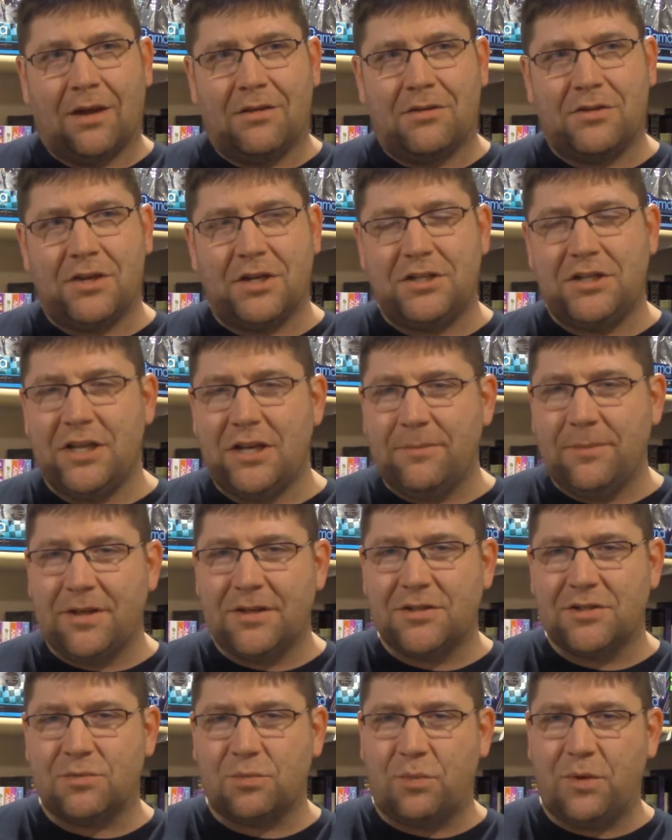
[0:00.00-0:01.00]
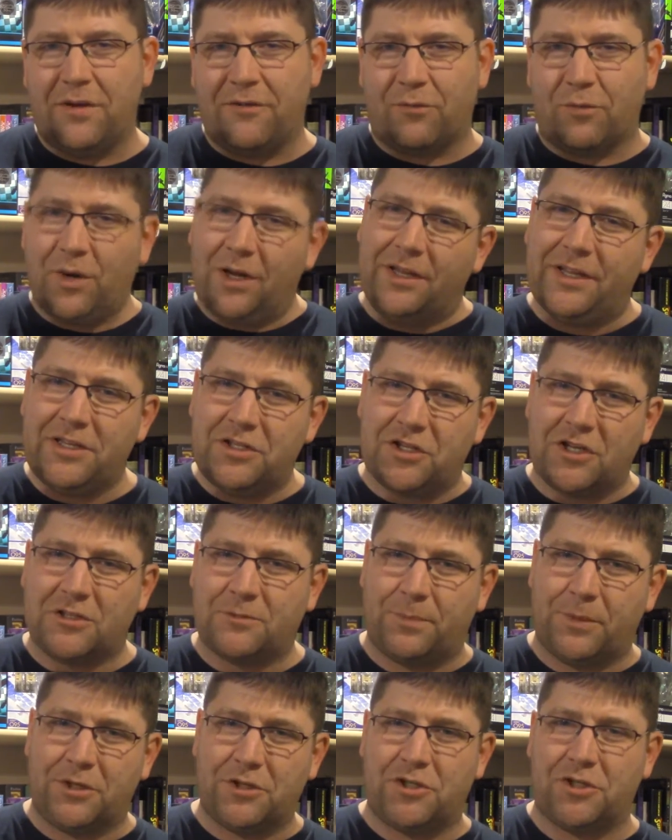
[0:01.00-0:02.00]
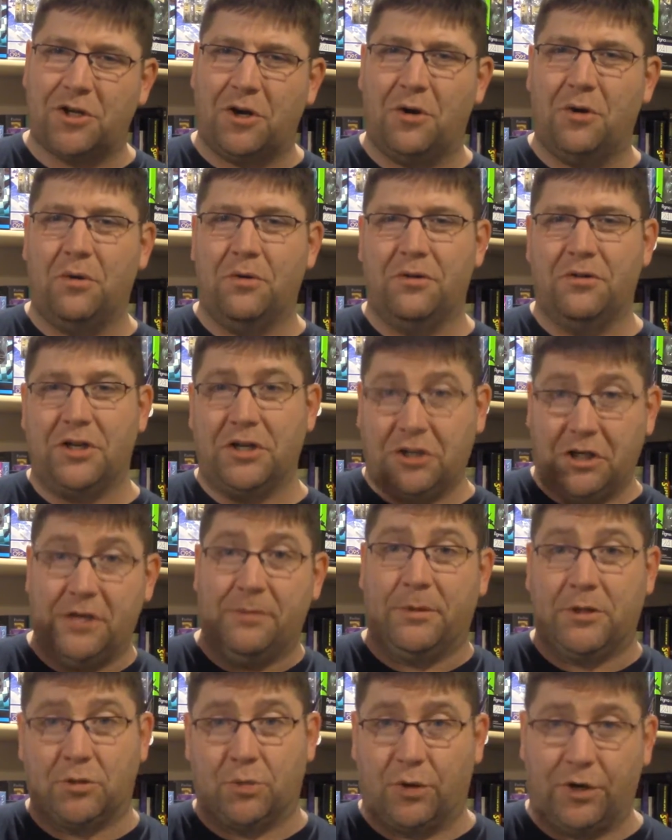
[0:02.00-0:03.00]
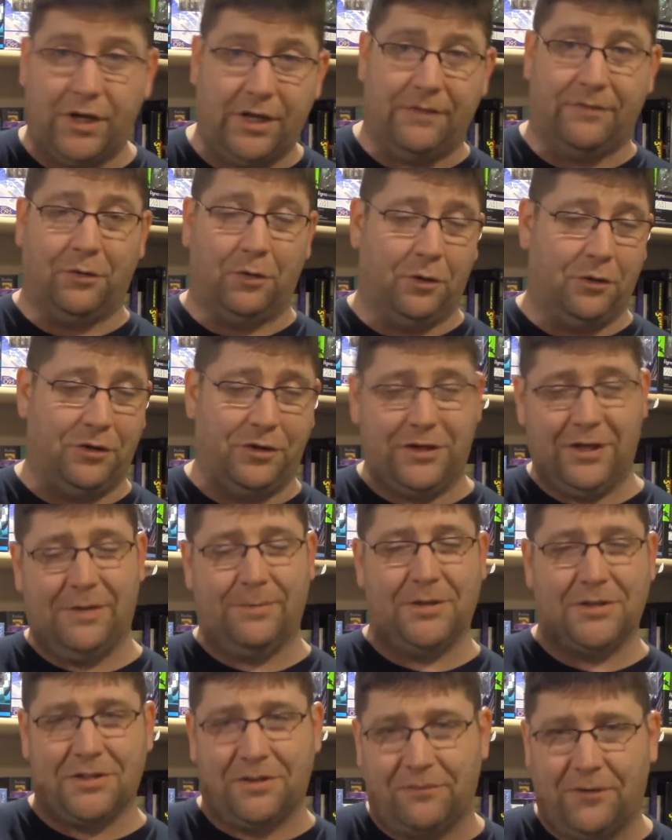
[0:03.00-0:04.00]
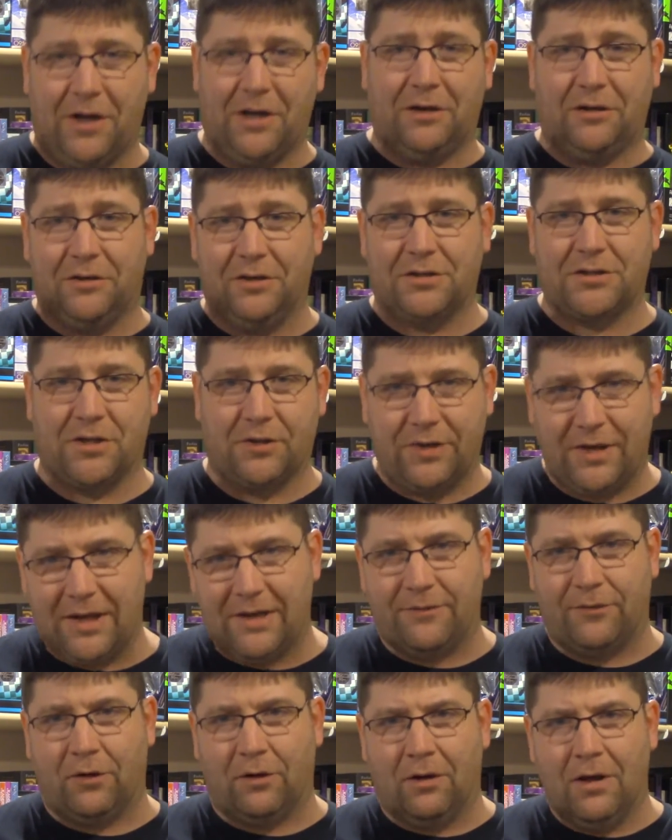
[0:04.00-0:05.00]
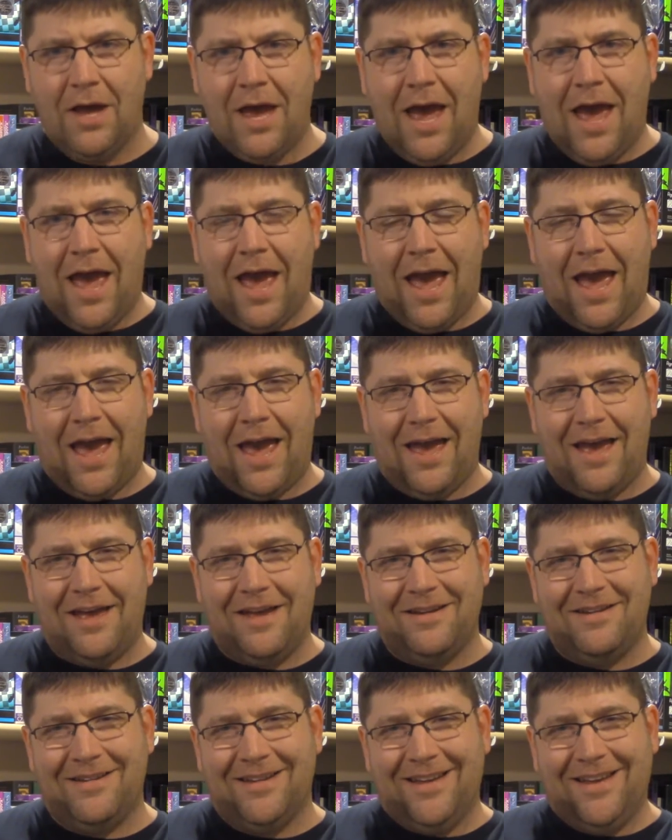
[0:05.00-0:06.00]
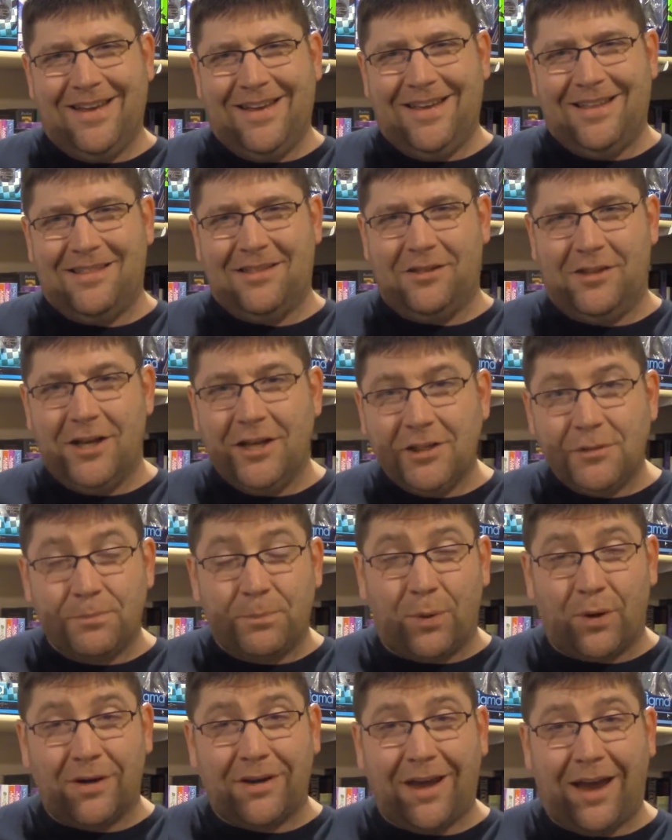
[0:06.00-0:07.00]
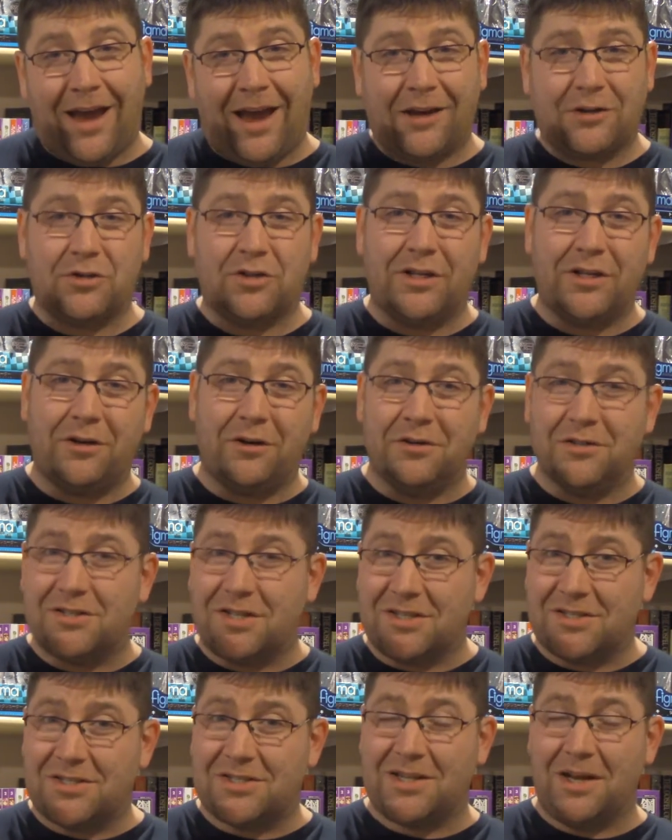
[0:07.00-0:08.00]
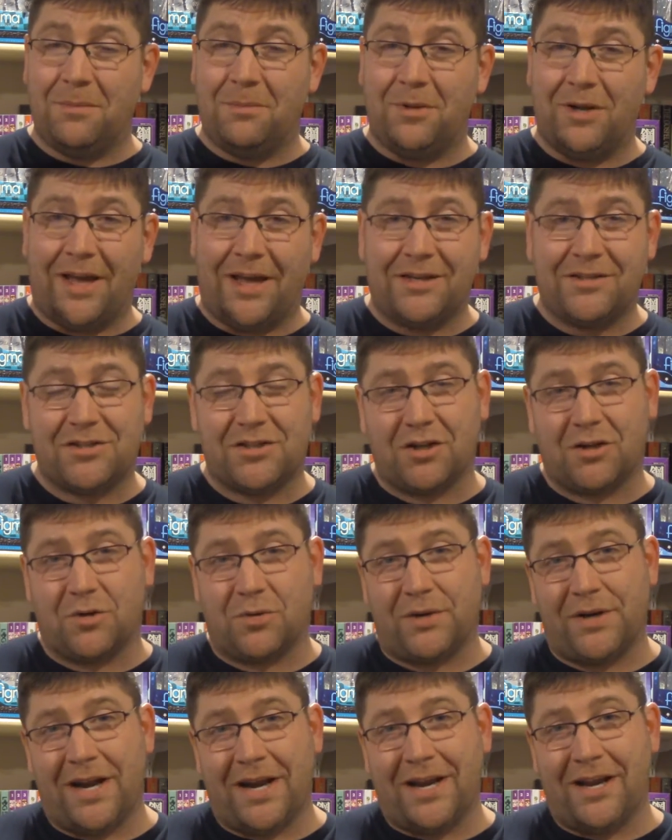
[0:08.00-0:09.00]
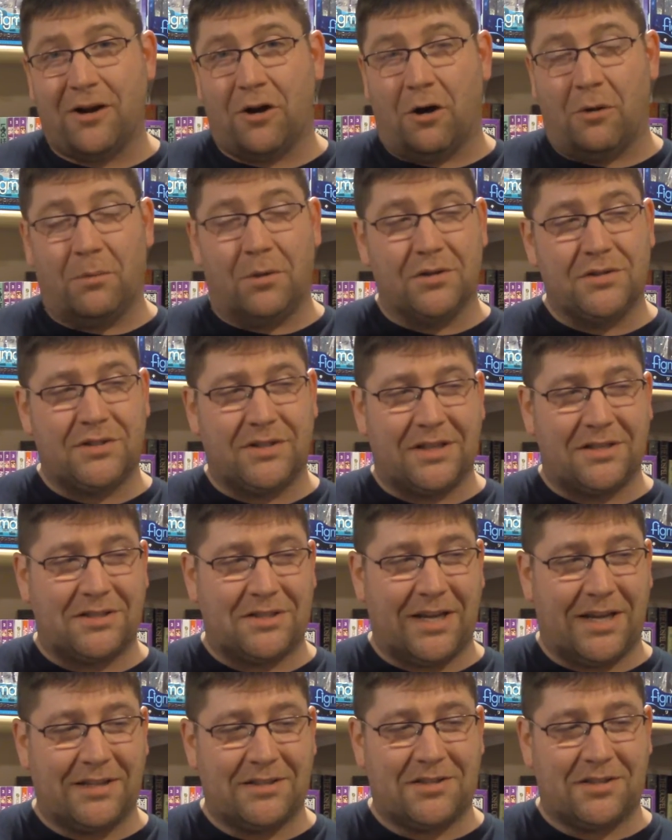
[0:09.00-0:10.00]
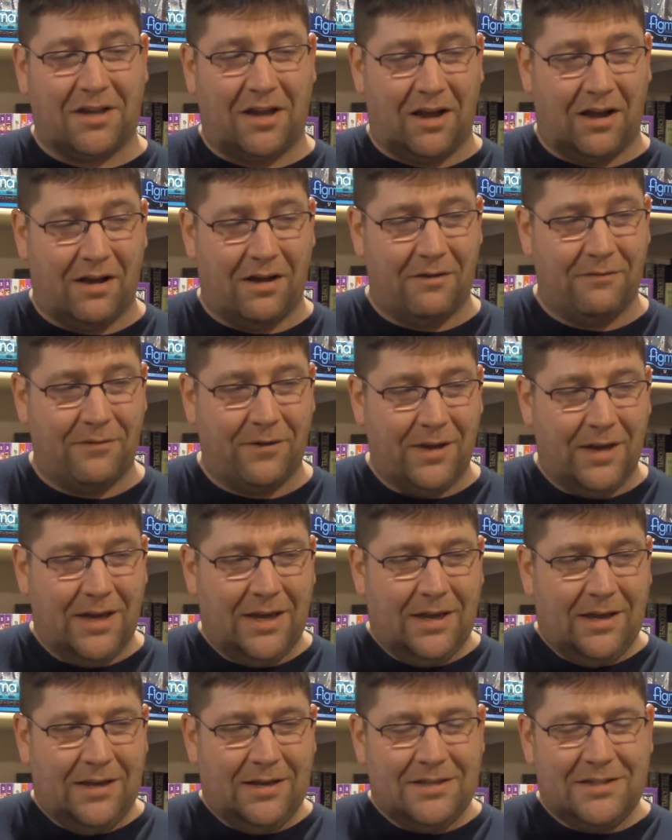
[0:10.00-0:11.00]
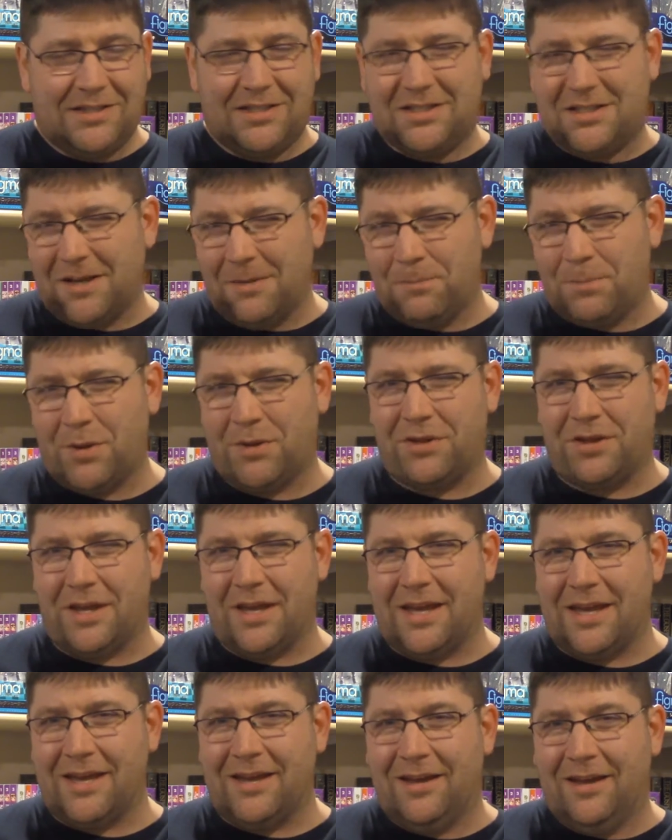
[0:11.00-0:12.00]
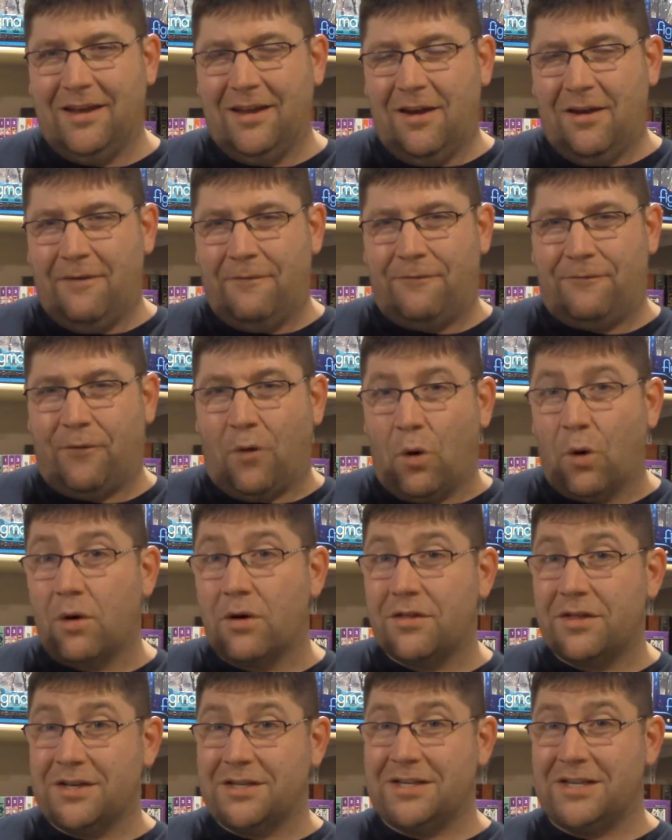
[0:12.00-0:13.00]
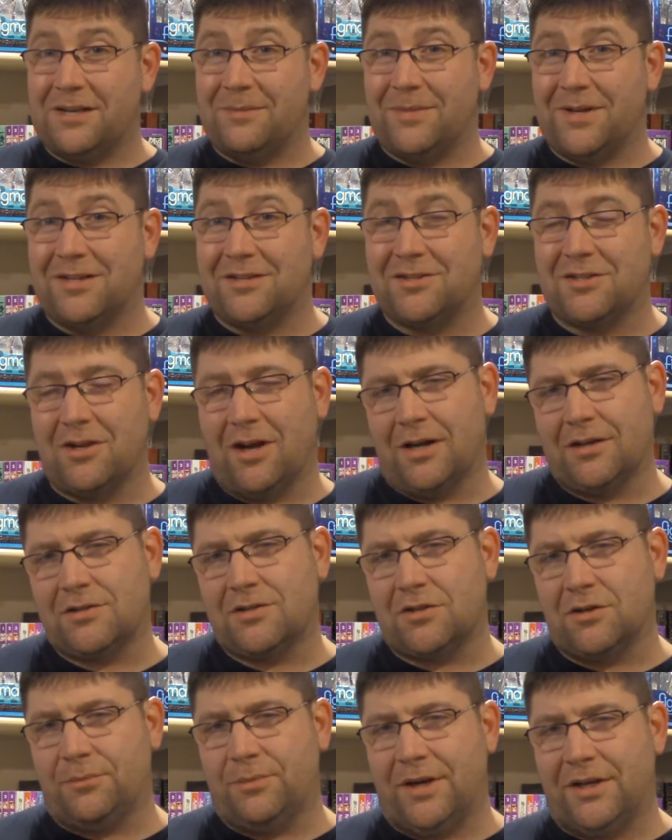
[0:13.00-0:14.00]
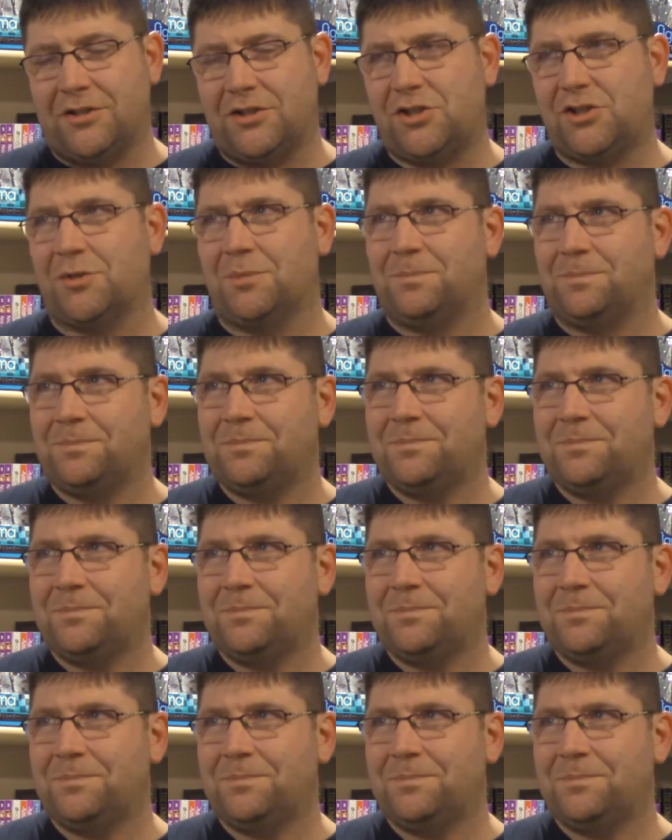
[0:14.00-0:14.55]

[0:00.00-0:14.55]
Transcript: the demons, we've really just been shown the demons were evil. The demons invaded because they're evil. And this book actually goes to some lengths to creating almost a sense of sympathy for the demons. Not so much